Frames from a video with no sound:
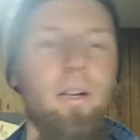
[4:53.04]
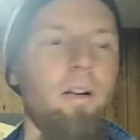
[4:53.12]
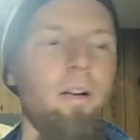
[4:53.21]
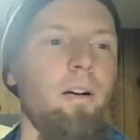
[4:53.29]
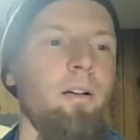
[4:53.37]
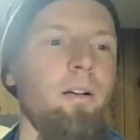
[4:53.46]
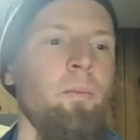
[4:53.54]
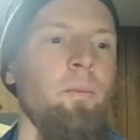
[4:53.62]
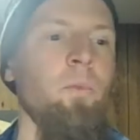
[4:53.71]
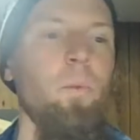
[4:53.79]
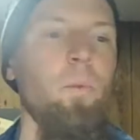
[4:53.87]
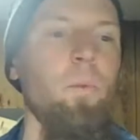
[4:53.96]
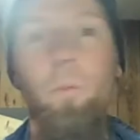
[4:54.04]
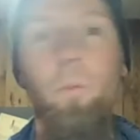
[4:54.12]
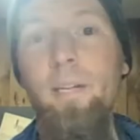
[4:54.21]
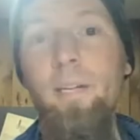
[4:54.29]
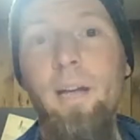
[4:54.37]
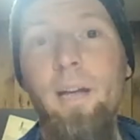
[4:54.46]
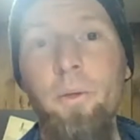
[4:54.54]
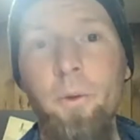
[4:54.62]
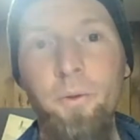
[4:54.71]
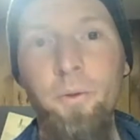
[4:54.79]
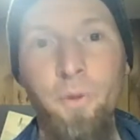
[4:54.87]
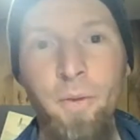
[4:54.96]
We now
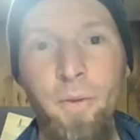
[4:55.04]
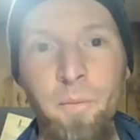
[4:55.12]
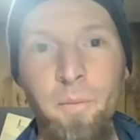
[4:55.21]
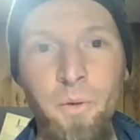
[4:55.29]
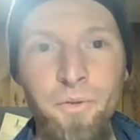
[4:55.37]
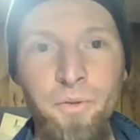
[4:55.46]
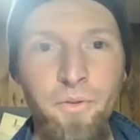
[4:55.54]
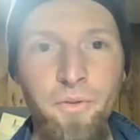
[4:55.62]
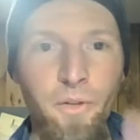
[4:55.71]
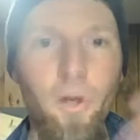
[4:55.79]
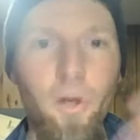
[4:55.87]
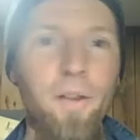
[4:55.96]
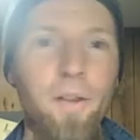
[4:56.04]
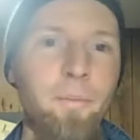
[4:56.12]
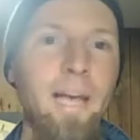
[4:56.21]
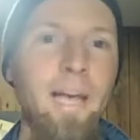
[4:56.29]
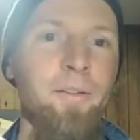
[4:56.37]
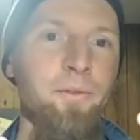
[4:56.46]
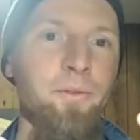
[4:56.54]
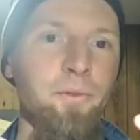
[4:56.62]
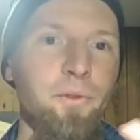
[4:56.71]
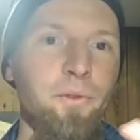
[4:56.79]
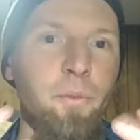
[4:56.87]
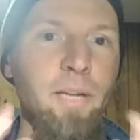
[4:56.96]
don't know that most cloth masks
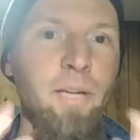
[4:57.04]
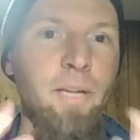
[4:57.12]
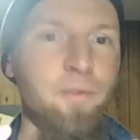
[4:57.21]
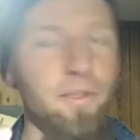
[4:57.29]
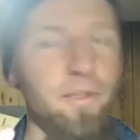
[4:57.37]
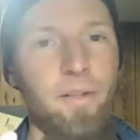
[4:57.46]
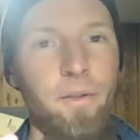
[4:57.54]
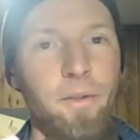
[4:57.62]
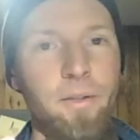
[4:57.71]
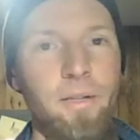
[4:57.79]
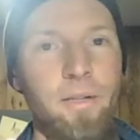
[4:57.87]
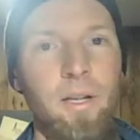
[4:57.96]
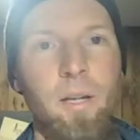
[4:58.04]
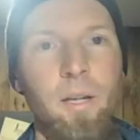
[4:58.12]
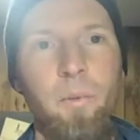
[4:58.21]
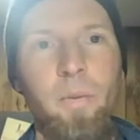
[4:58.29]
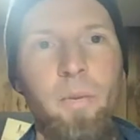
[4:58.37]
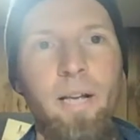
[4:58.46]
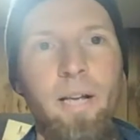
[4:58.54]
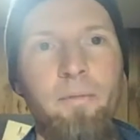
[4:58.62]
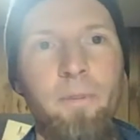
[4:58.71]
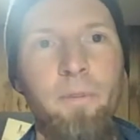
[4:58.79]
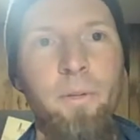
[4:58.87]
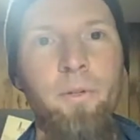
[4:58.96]
do basically nothing, but we have
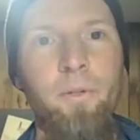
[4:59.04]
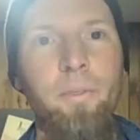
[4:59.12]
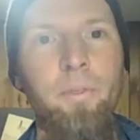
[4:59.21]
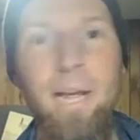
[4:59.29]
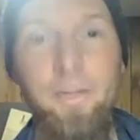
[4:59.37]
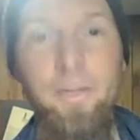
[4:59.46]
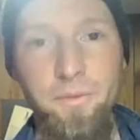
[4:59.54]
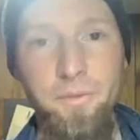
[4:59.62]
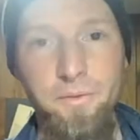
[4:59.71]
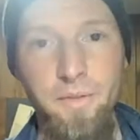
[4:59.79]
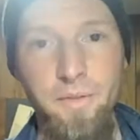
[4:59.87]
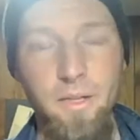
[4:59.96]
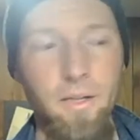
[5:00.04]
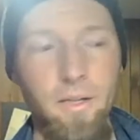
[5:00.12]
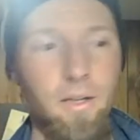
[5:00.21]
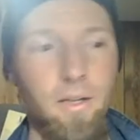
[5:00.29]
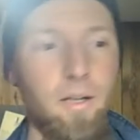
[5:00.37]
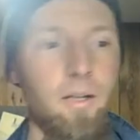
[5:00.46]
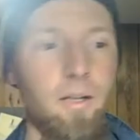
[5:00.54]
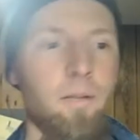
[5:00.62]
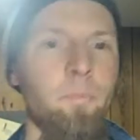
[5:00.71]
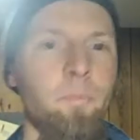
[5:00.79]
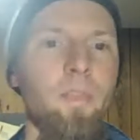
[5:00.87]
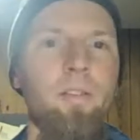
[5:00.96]
very good masks.
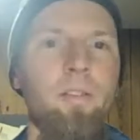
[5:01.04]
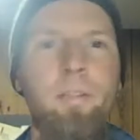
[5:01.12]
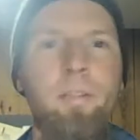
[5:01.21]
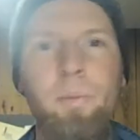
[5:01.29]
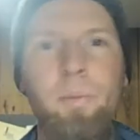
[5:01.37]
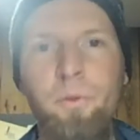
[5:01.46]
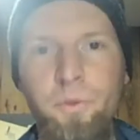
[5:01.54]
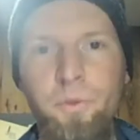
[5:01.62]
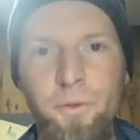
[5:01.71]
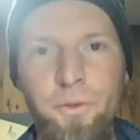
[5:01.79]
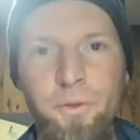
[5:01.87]
The typical surgical